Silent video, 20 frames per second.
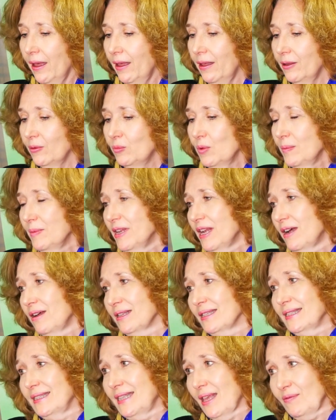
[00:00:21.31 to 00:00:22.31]
Women
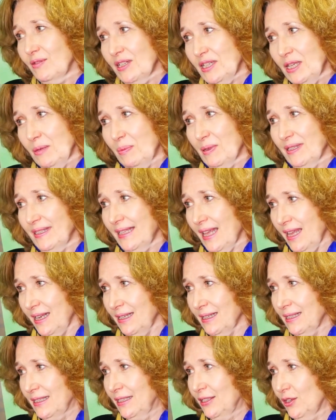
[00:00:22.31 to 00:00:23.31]
are
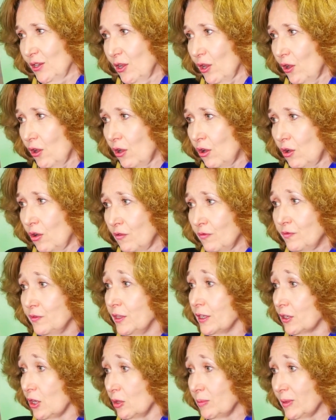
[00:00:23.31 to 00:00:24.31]
70% of
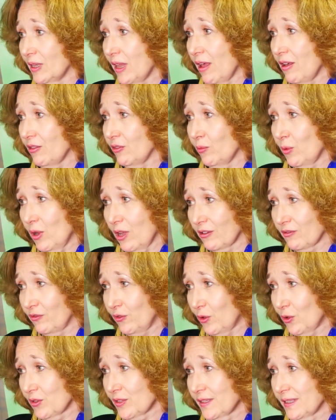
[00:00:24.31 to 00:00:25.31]
the global health
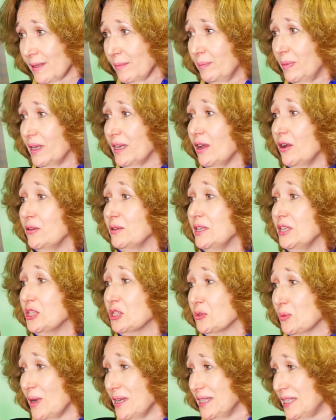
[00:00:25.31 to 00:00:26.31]
workforce, but only
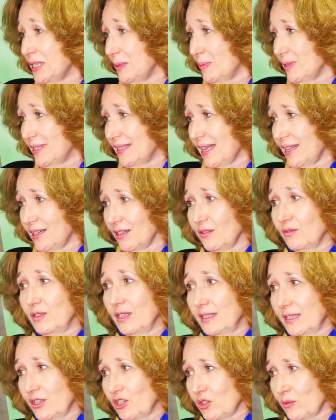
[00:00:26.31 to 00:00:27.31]
20% of
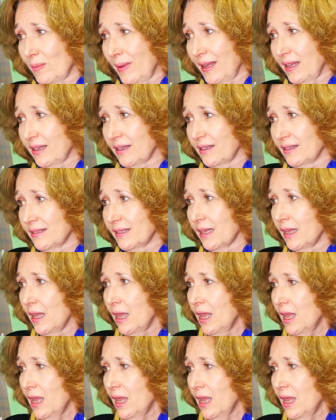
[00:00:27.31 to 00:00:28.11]
decision makers.